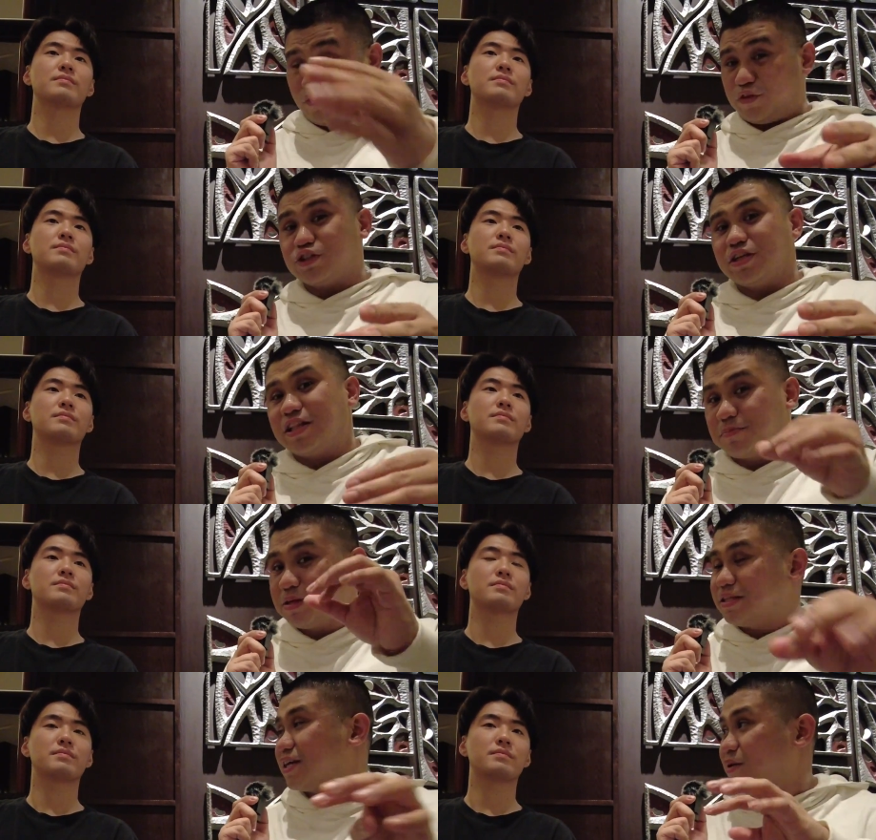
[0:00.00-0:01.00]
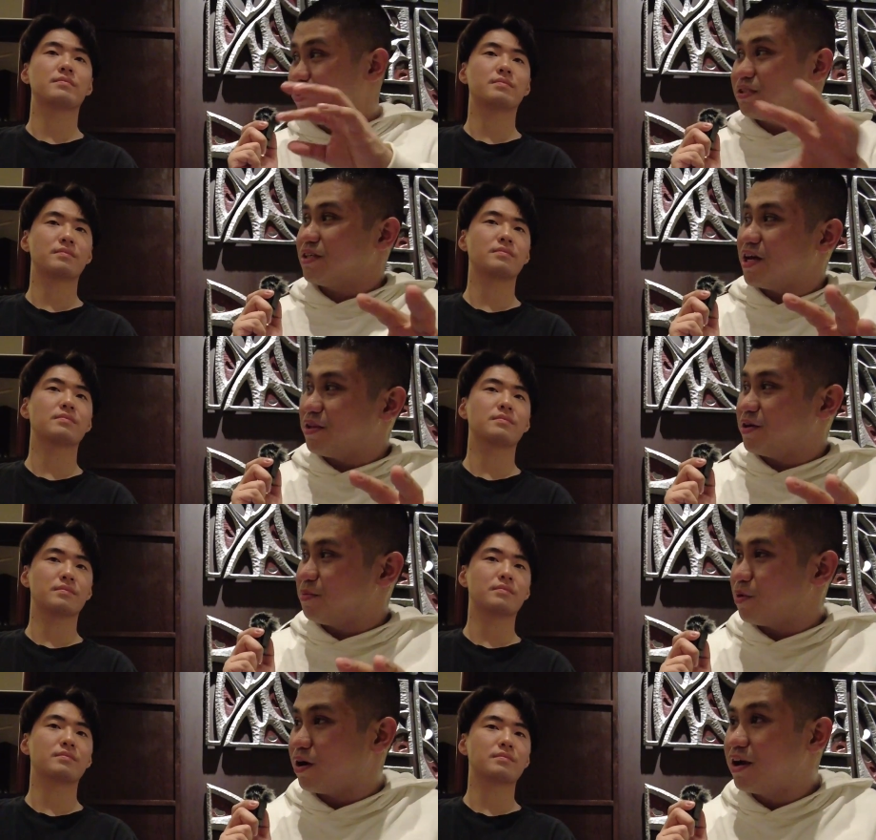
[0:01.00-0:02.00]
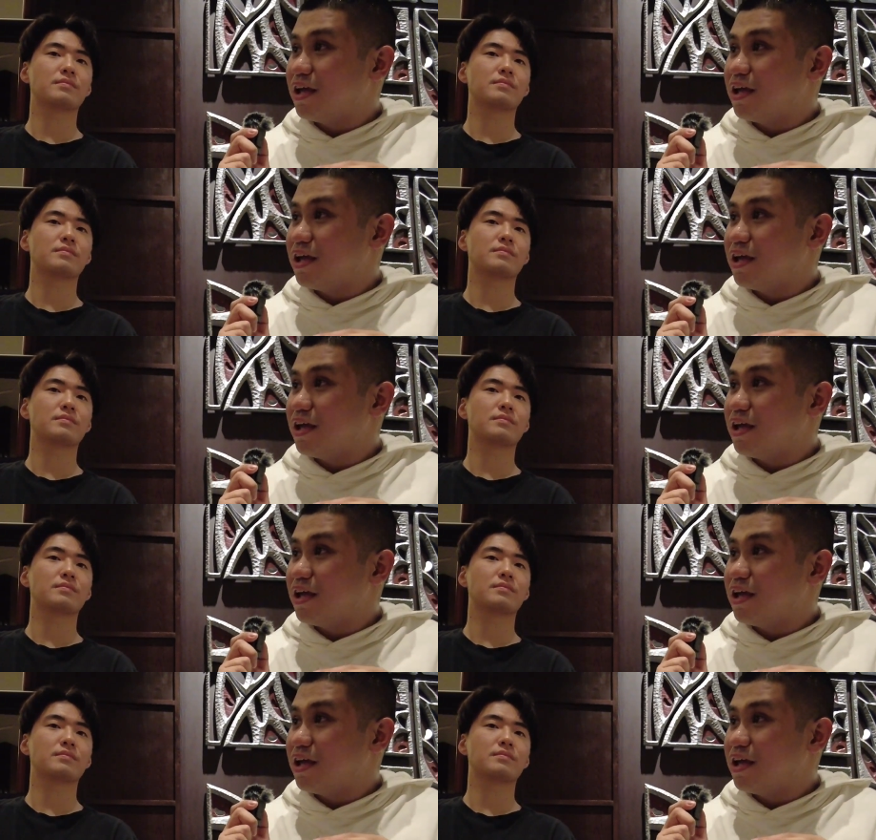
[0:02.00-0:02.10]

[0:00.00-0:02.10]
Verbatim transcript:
Speaker 1: officially that BTK wasn't together anymore.